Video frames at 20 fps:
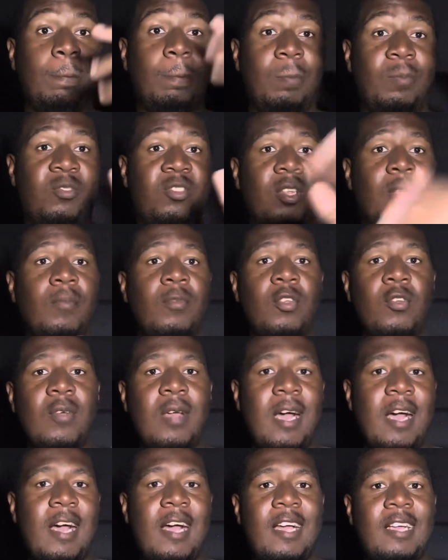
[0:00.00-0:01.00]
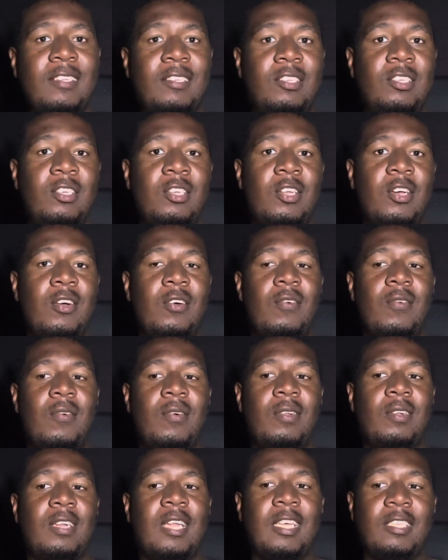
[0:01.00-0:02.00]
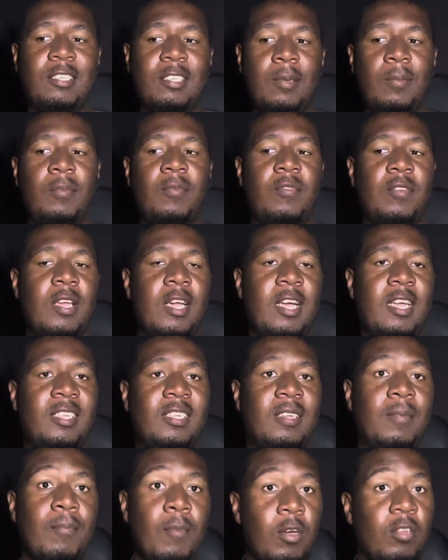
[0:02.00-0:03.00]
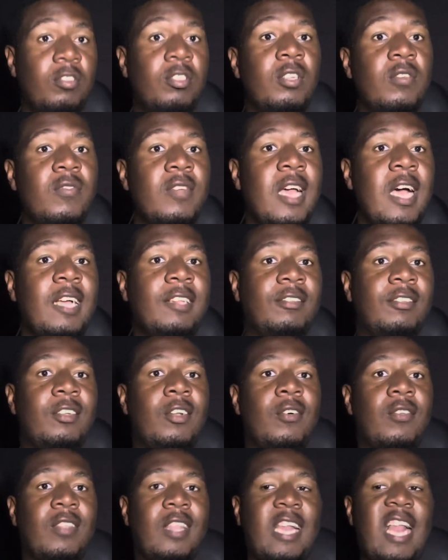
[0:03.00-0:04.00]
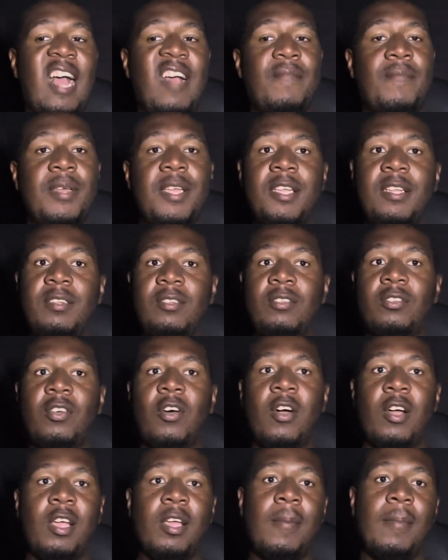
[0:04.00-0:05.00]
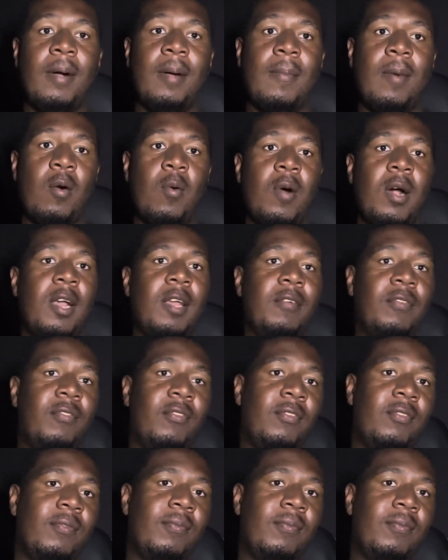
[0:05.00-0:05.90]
Some of you guys know, not some of you guys, most of you guys know that I've been talking about my wife.